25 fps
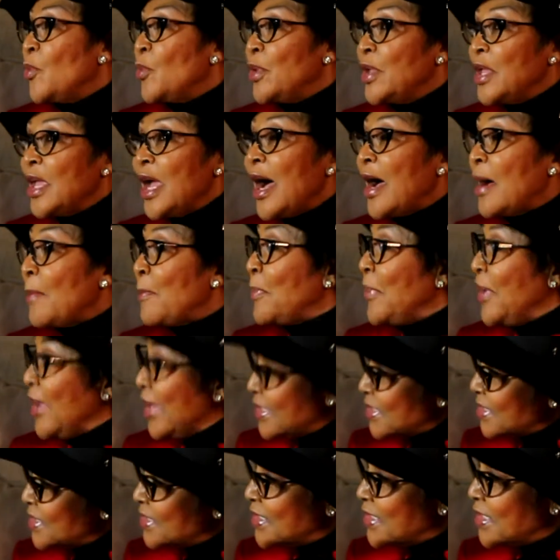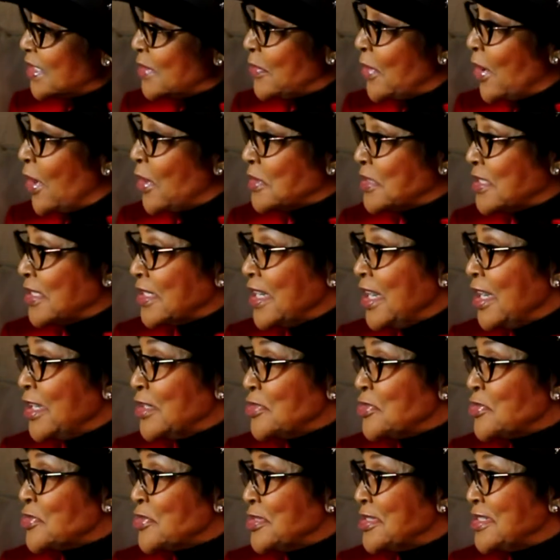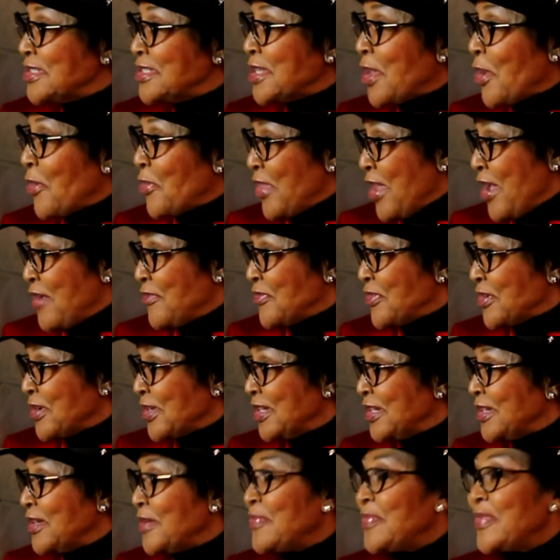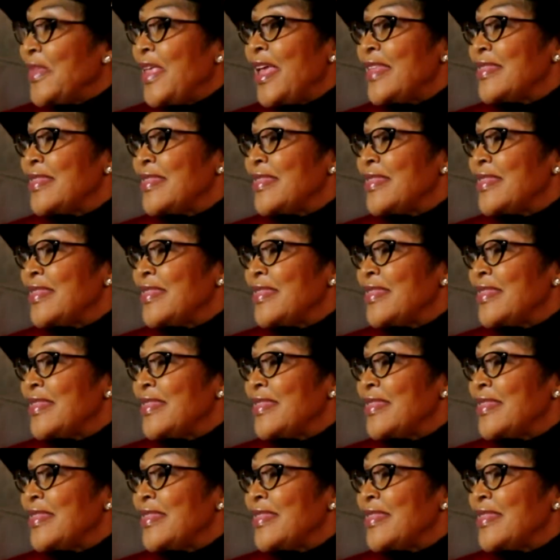We are passionate about our country, South Africa,